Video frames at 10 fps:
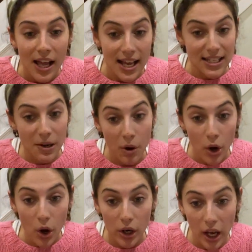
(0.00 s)
Has anyone
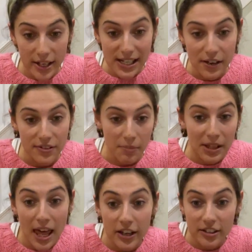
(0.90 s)
got an idea of something
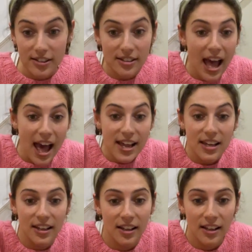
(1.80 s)
they could
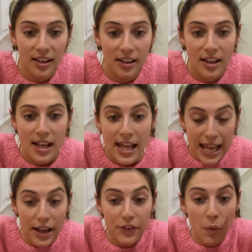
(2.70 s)
say?
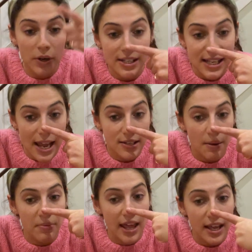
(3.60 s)
If you want to say
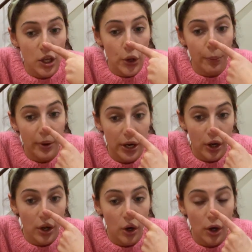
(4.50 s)
something, you can put a,
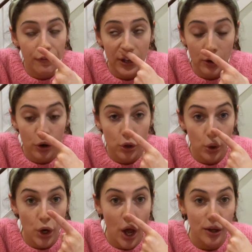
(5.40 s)
finger on your
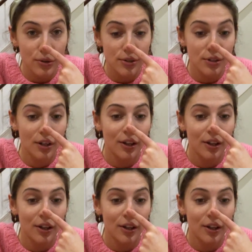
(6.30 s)
nose.